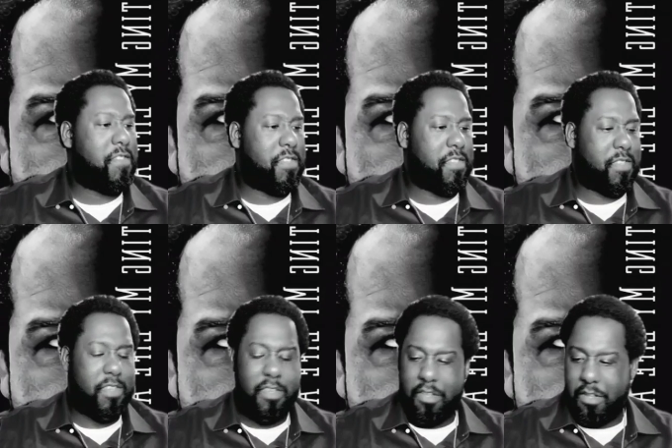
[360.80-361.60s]
It's
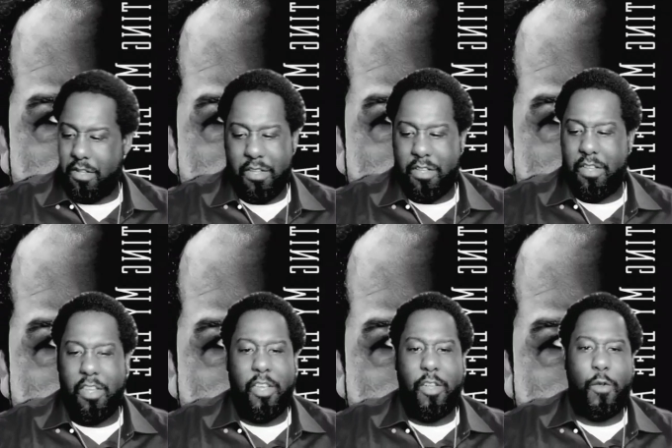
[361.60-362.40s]
just
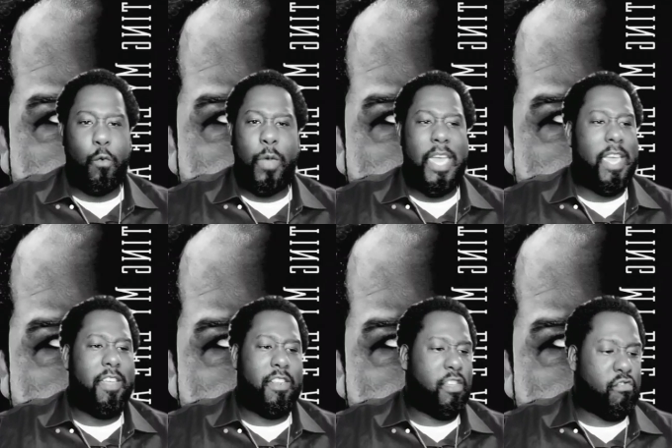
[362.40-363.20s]
the way,